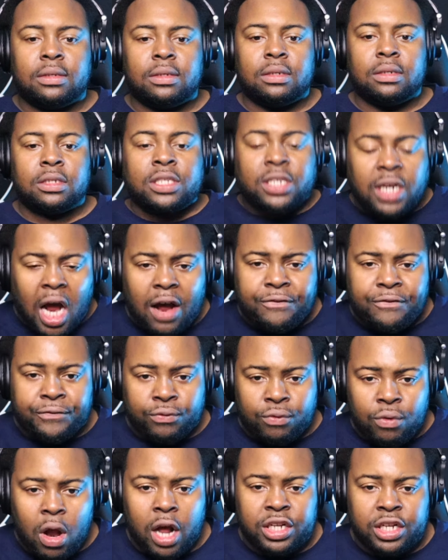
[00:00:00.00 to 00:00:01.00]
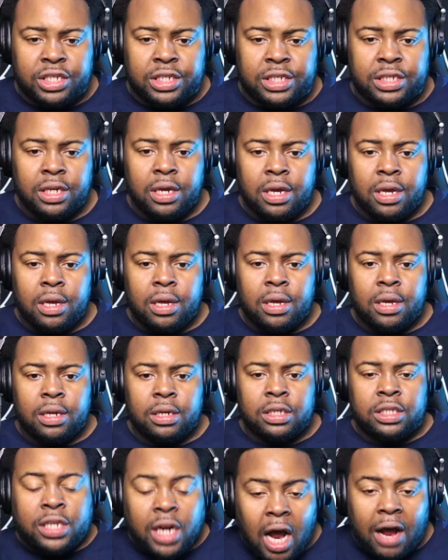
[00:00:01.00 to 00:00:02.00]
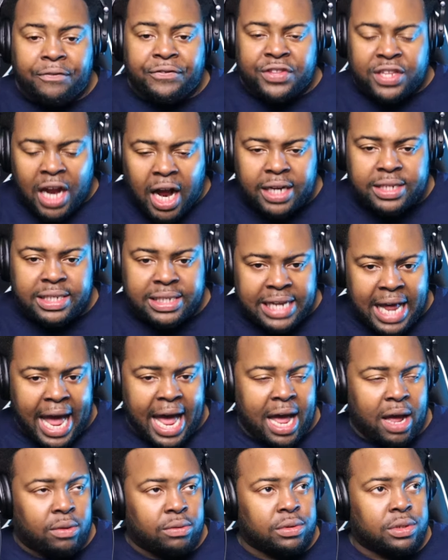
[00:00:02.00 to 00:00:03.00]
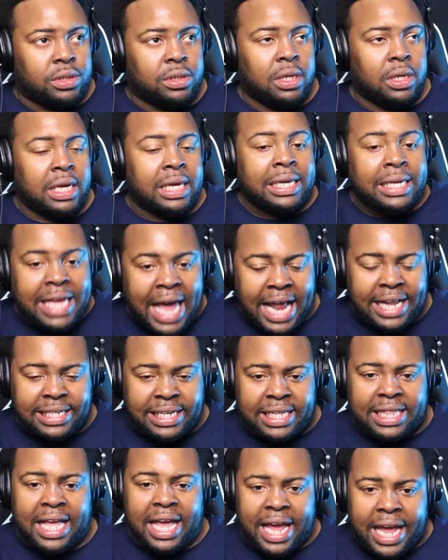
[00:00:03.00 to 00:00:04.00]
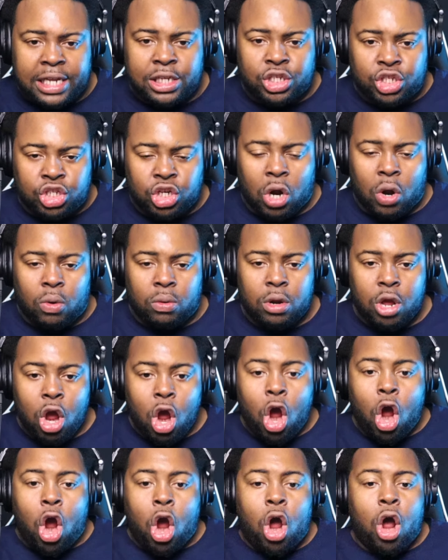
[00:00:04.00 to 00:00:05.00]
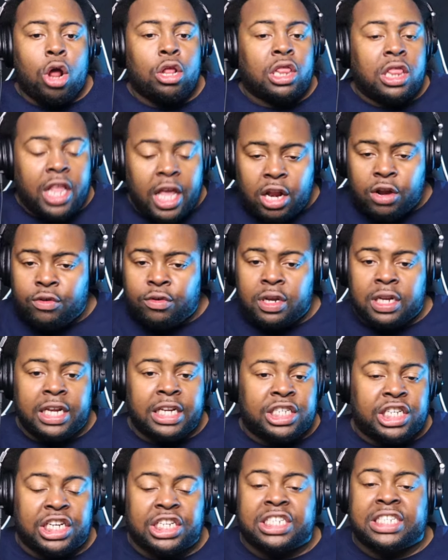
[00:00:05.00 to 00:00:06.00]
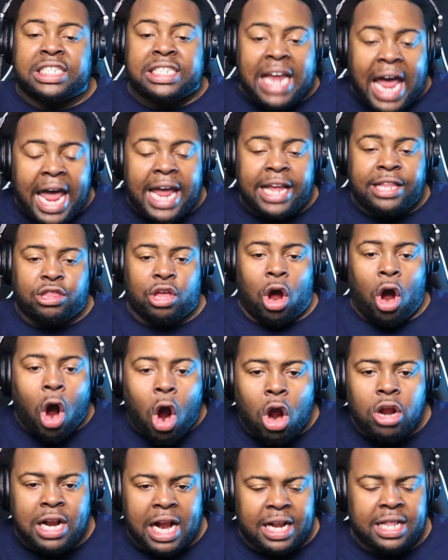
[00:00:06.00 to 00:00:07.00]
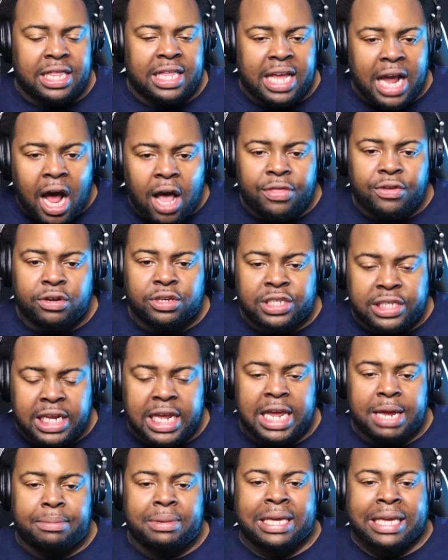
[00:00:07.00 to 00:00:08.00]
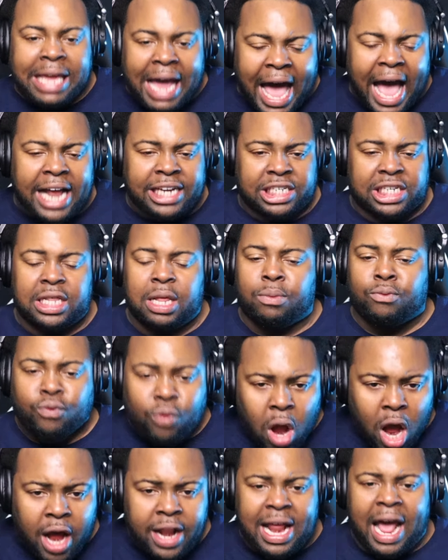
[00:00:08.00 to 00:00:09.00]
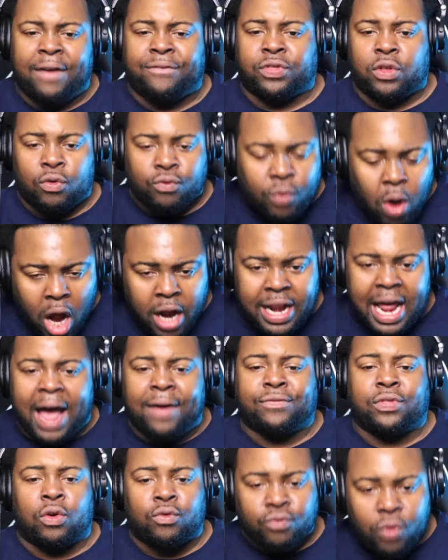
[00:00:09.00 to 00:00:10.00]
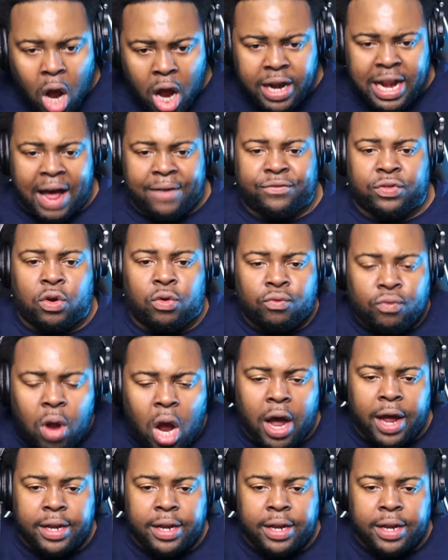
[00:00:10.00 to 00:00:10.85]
Tough runs, tough touchdowns, get to the end zone. Literally just take the heart out of the other team, gashing them run after run after run after run.